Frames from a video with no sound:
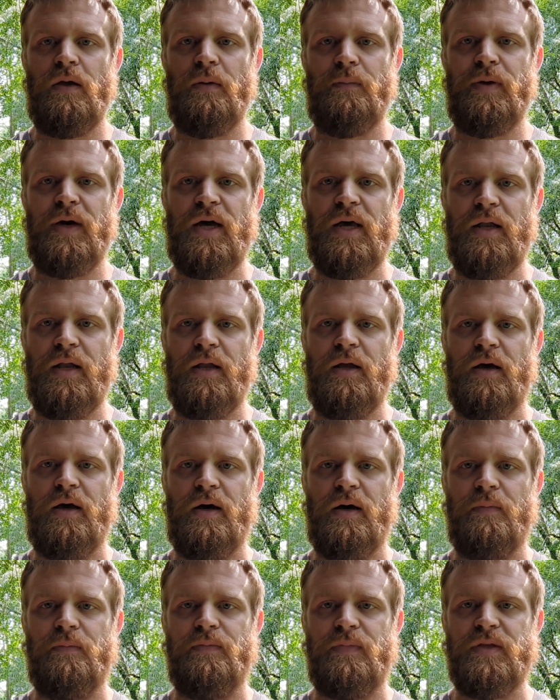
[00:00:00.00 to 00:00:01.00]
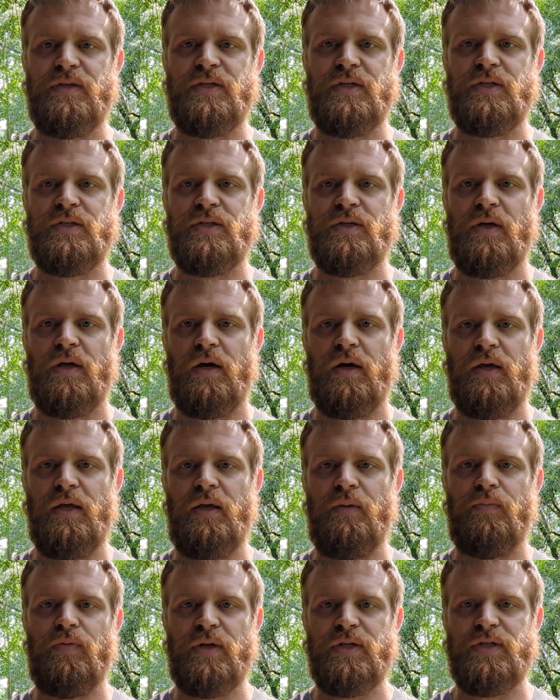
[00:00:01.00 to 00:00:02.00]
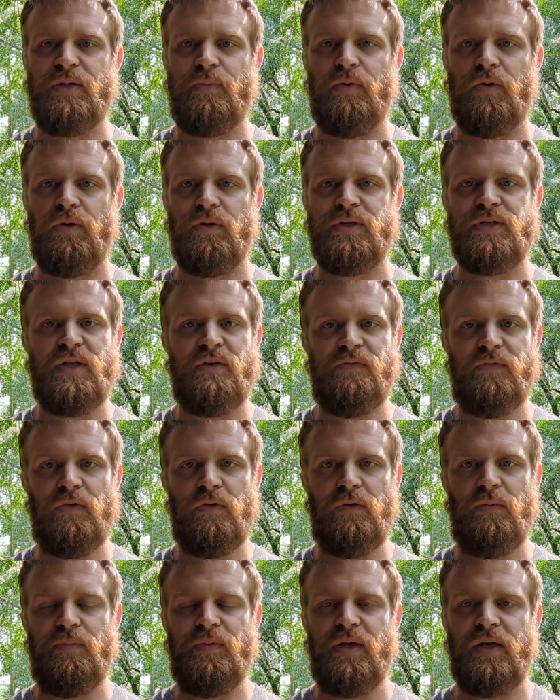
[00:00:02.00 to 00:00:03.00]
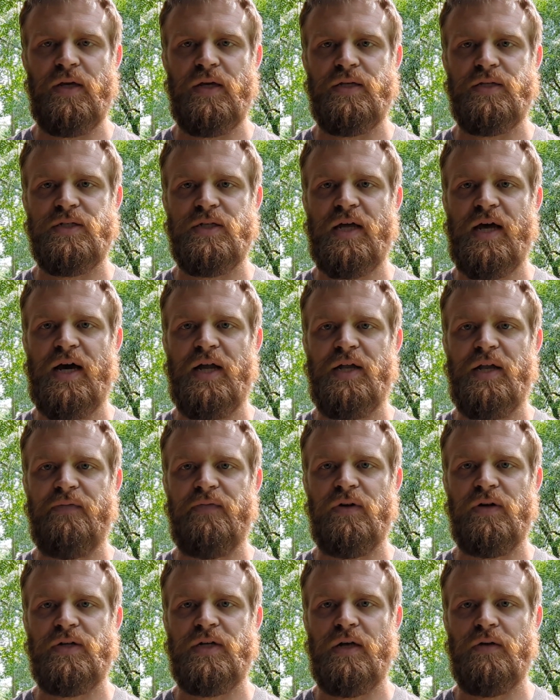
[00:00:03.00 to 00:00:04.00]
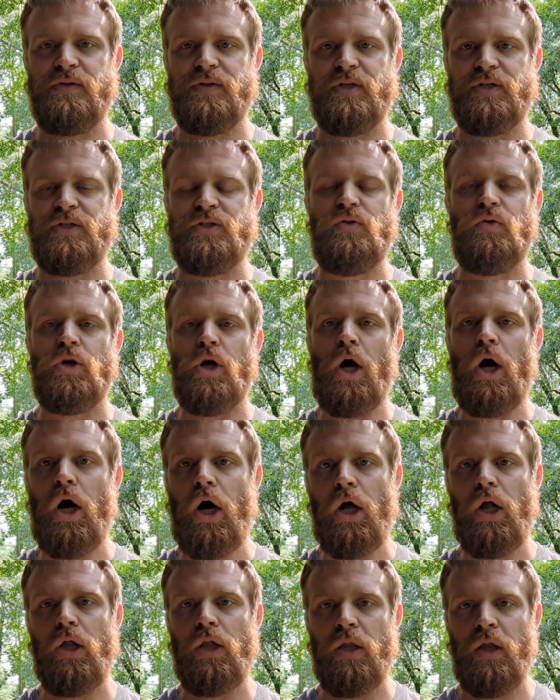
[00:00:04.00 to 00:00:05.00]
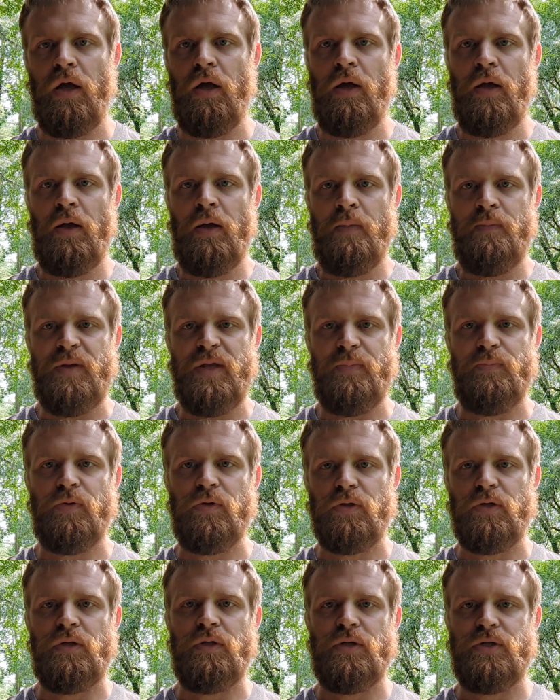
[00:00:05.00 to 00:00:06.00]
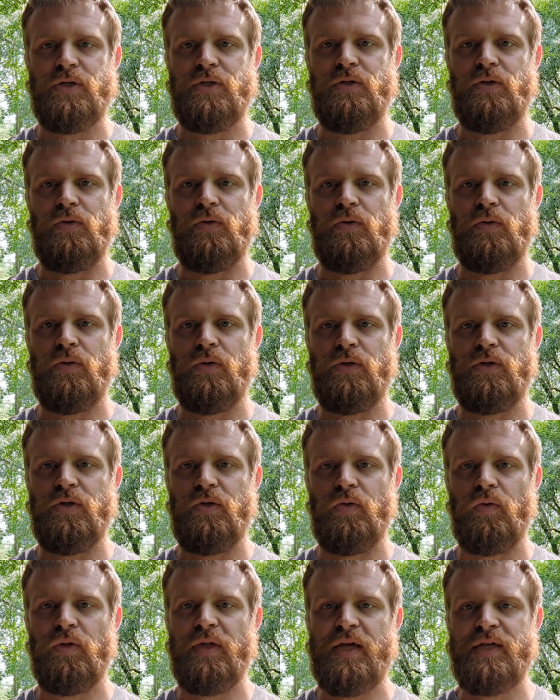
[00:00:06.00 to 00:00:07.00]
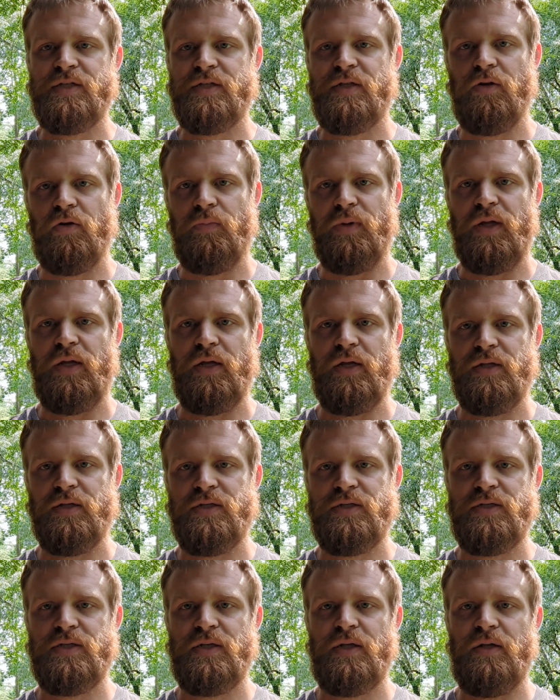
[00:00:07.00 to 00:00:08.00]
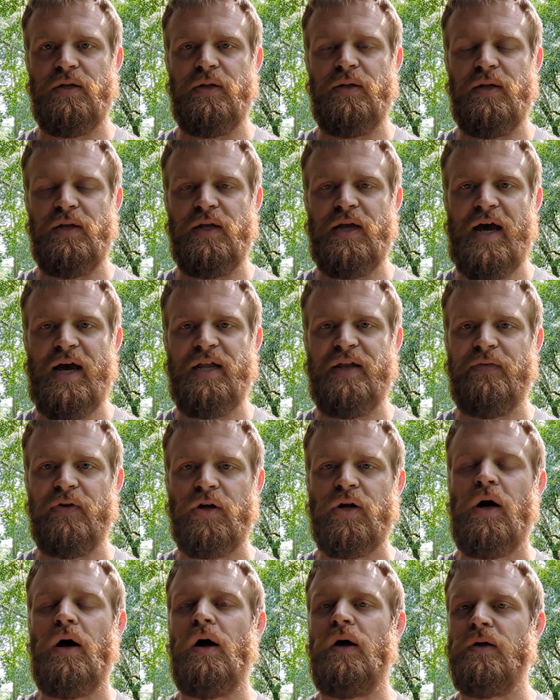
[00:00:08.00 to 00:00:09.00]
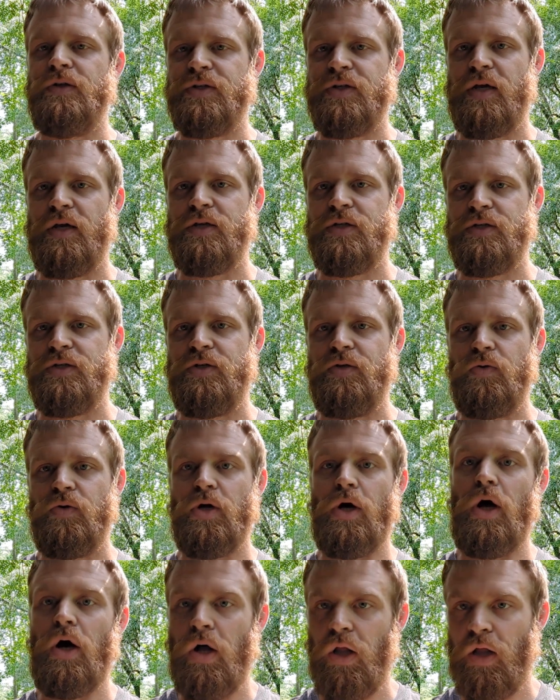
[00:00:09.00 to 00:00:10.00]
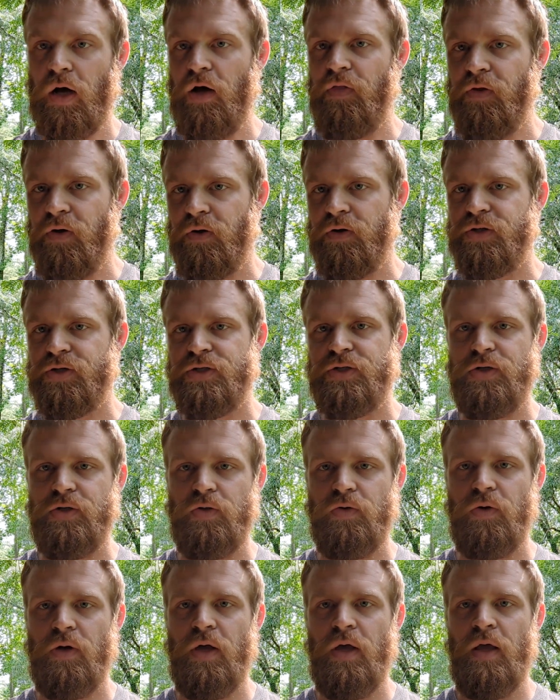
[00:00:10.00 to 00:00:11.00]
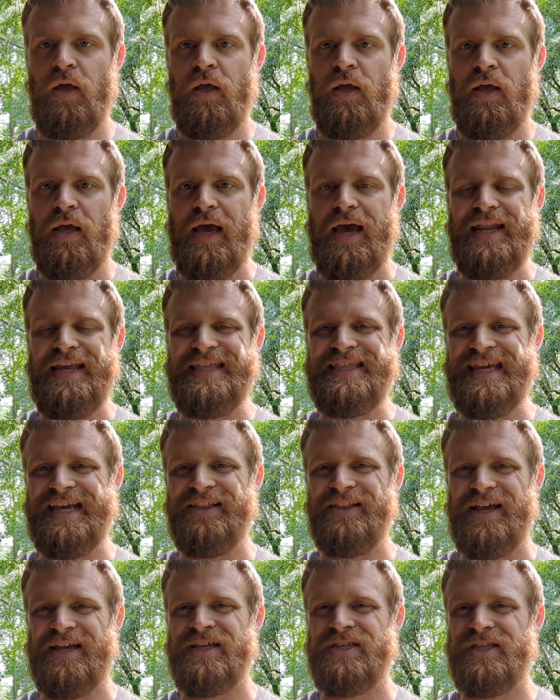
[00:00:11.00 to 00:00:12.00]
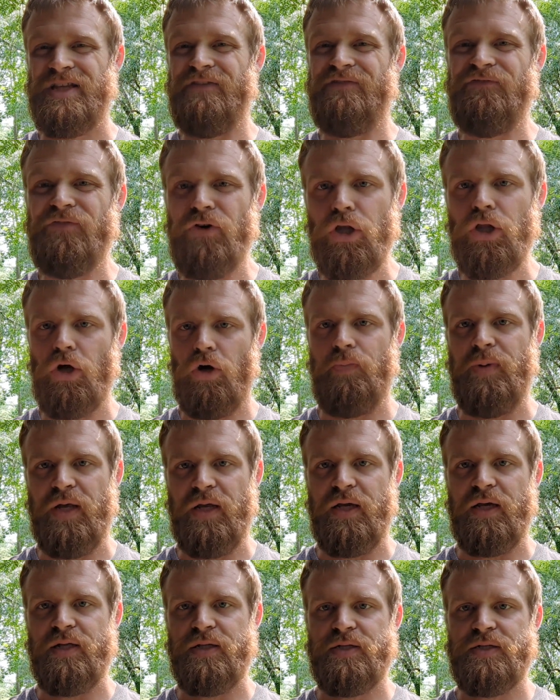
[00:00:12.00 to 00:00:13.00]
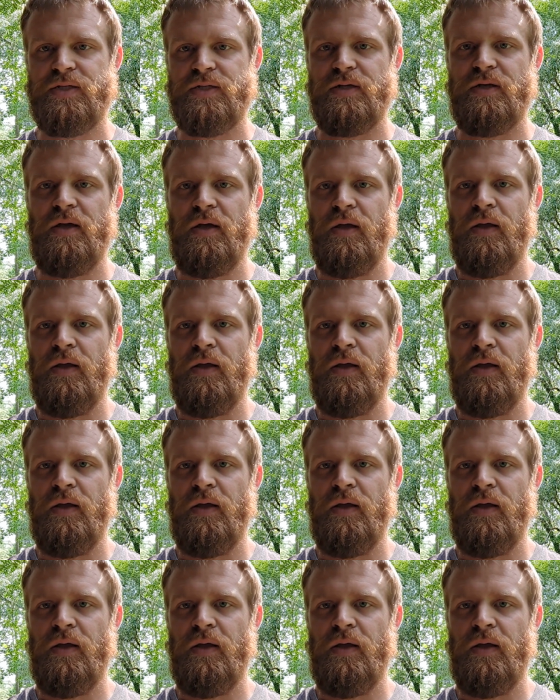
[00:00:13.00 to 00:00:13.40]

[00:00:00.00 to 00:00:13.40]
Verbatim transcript: But um, this is, uh, in principle, sinful because God never tells us to call people to do less than obedience. God never calls us to call others to anything less than full obedience.